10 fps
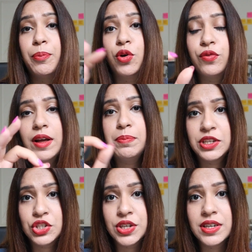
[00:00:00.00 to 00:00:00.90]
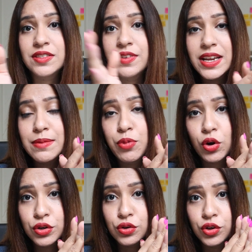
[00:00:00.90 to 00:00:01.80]
a profile picture is very
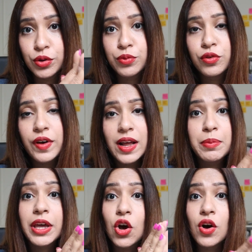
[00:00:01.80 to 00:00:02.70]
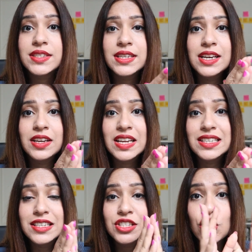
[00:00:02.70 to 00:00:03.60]
important on your profile because it
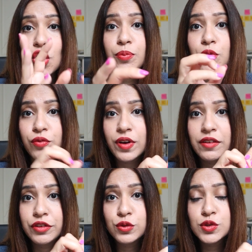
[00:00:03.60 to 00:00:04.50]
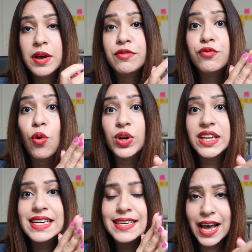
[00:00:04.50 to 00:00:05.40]
increases your profile views by
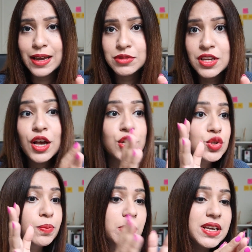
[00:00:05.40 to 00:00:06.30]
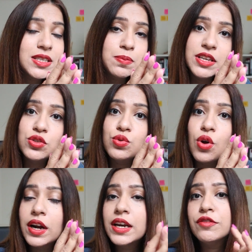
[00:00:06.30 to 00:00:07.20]
14 times. So please do
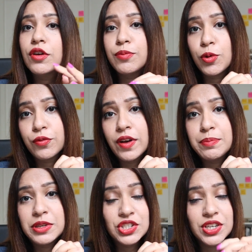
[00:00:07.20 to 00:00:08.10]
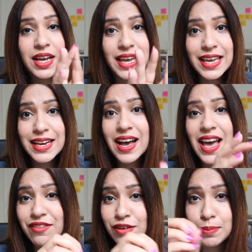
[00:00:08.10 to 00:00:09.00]
not leave your profile picture area
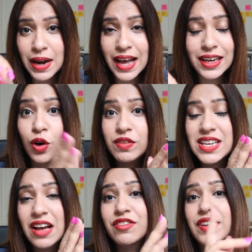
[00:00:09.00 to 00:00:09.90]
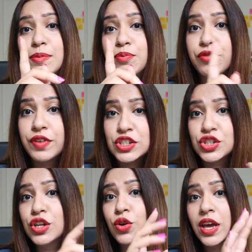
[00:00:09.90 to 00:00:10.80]
ever blank. Always have a very
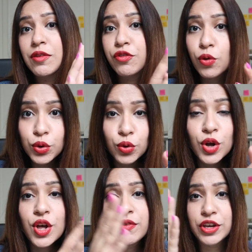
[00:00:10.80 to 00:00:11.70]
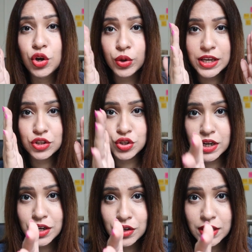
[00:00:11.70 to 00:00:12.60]
professional looking photo where you're looking
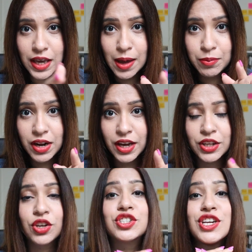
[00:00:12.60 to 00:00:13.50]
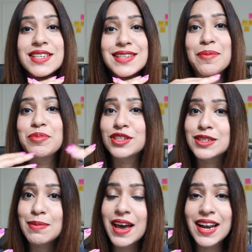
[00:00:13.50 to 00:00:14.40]
straight into the camera, your chin is up, you're
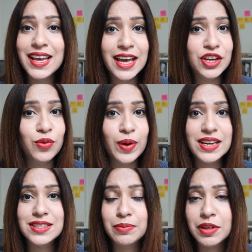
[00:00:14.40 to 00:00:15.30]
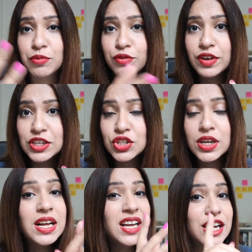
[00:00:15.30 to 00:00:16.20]
smiling, and you're wearing something professional.
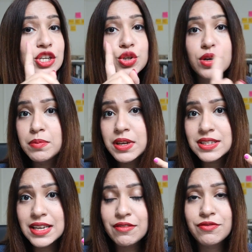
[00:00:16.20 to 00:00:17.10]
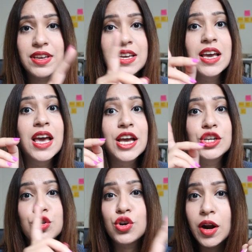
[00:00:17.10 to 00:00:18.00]
It shouldn't be a selfie.
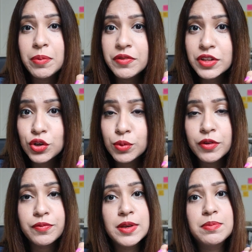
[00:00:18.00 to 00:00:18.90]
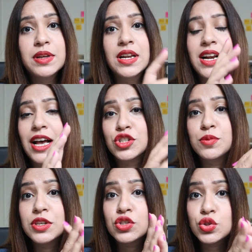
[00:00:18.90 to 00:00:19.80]
It should not be with a group of people. It has
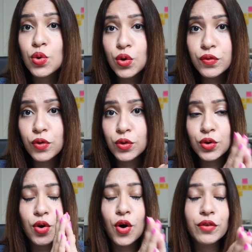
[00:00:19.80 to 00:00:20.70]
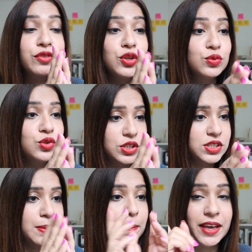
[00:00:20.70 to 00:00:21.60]
to be a solo photo of you
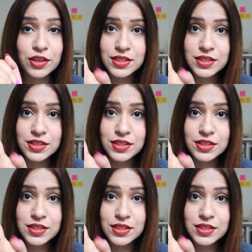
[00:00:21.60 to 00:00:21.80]
just by